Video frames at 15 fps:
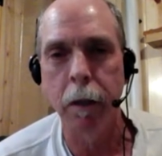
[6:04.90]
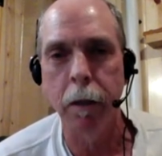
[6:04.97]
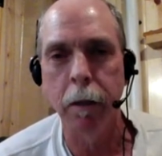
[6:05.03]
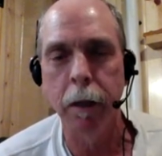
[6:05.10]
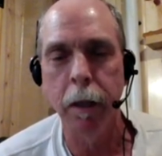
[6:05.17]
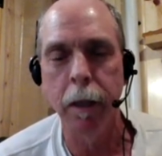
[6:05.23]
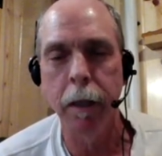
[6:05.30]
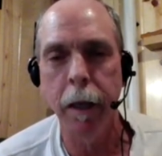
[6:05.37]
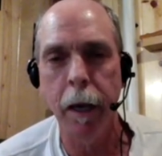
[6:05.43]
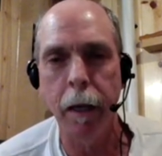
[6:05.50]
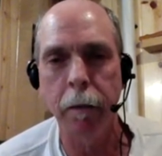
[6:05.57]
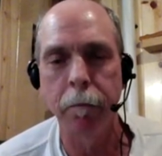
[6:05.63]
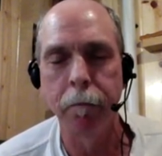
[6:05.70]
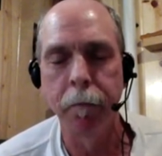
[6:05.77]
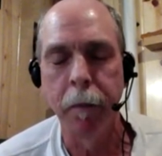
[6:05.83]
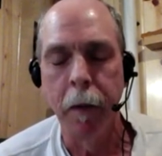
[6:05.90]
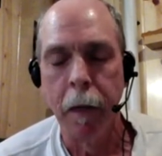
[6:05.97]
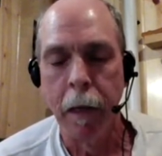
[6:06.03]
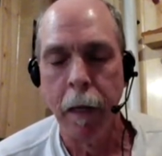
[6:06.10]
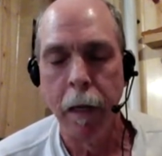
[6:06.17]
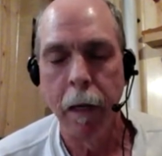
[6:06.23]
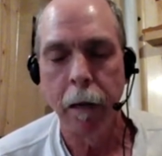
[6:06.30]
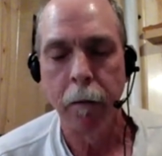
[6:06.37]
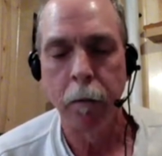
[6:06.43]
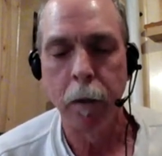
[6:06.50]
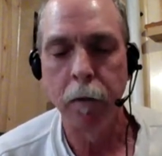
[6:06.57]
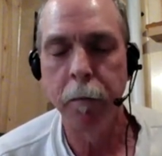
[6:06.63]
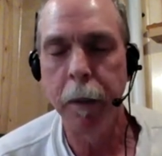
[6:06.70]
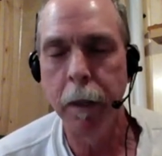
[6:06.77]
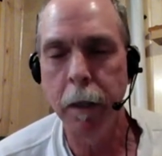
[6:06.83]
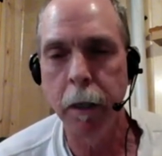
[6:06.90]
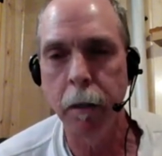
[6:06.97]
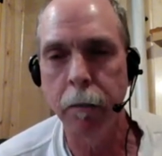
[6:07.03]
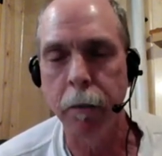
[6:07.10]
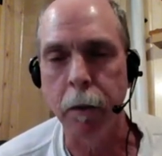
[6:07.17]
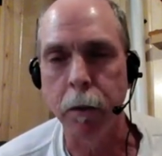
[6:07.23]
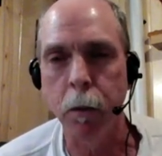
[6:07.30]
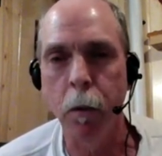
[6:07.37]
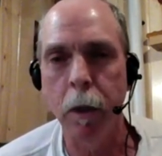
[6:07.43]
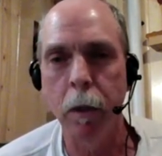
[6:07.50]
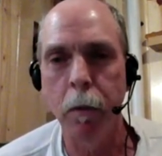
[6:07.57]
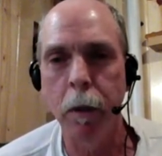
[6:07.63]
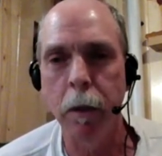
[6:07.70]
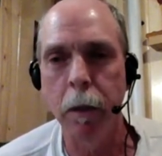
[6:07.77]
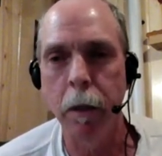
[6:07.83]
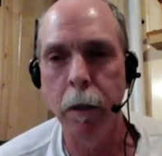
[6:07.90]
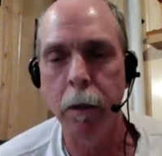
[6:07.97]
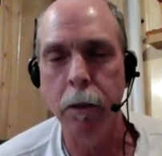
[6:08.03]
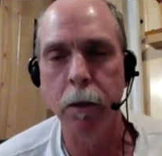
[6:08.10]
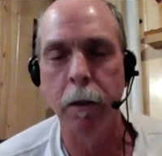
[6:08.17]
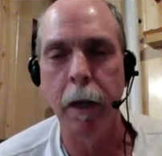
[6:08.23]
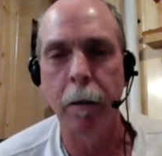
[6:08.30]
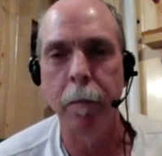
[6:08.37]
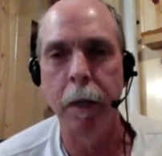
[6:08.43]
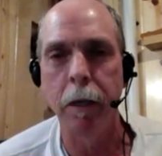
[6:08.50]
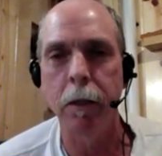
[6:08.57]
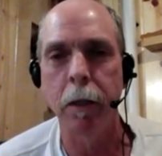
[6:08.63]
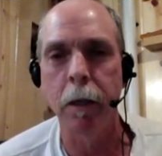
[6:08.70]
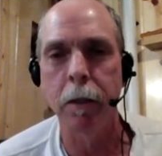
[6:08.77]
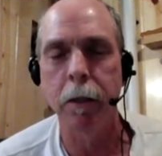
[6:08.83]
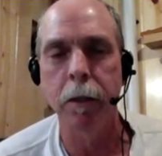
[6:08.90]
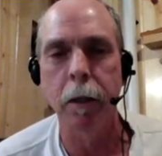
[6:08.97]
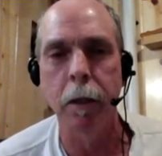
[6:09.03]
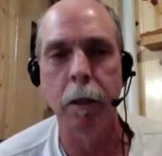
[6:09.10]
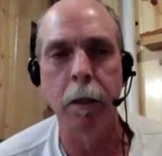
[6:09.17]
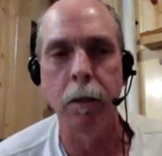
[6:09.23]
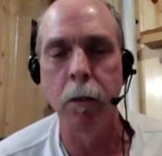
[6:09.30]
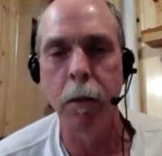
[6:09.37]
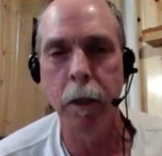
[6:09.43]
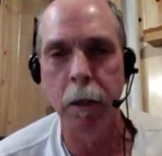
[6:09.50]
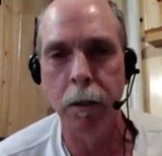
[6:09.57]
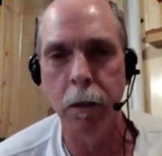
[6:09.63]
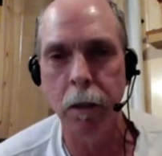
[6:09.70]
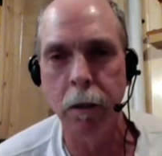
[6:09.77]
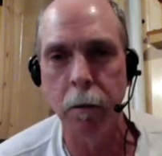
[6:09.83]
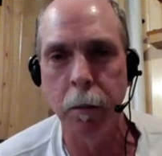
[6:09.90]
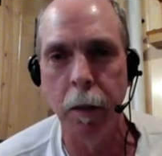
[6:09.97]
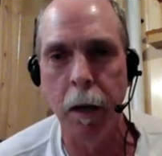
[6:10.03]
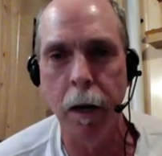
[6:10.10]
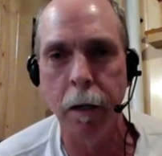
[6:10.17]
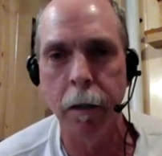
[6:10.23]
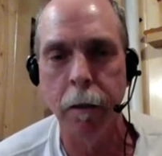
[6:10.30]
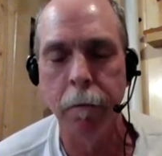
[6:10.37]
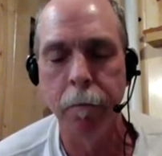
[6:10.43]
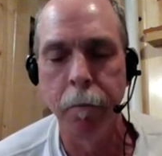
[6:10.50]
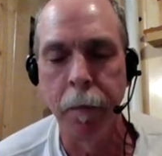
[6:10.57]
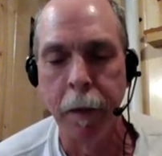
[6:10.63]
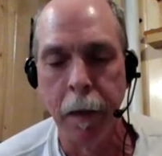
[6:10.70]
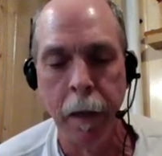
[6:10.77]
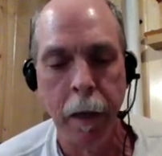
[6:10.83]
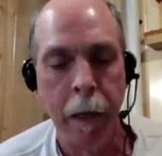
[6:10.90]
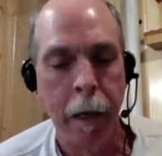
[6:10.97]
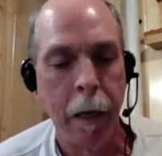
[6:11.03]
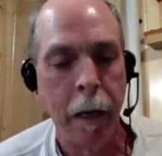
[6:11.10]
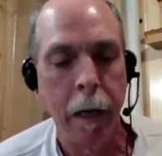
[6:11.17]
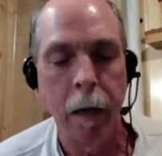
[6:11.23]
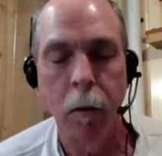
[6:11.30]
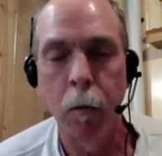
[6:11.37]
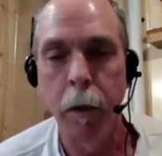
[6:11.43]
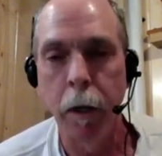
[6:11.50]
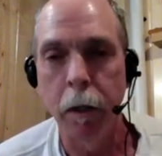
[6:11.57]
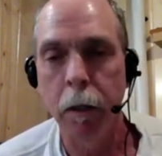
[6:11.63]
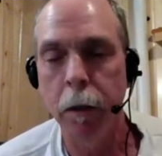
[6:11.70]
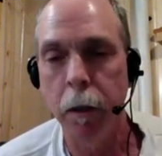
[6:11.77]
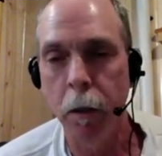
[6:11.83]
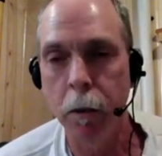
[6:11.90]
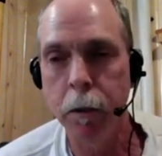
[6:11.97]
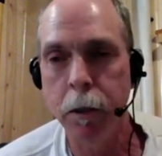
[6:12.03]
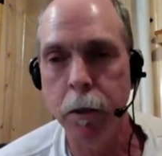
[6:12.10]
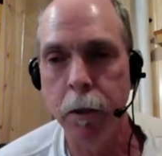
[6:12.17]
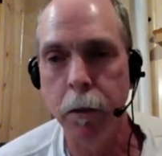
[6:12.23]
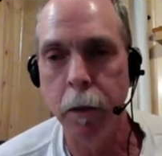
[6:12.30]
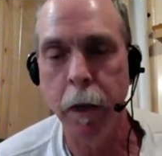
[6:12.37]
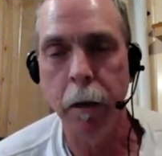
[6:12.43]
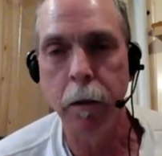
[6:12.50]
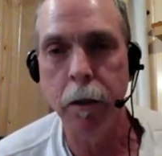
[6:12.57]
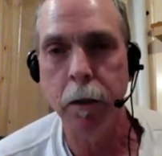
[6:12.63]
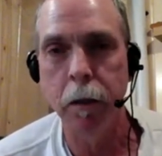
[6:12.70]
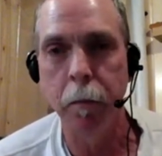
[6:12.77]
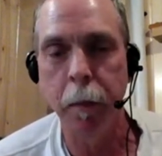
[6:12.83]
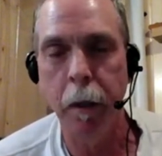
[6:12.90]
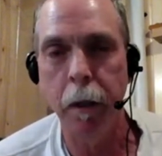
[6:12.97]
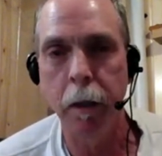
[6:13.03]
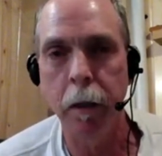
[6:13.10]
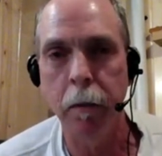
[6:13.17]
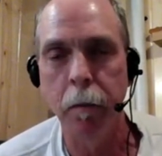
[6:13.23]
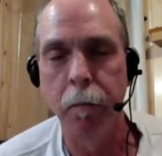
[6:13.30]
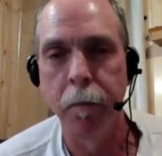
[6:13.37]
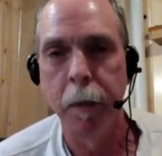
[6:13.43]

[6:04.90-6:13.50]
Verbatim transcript: and our kitty cat. We've been here for 21 years, so that makes us uh, the new kids on the block. We are close to Harrison Park,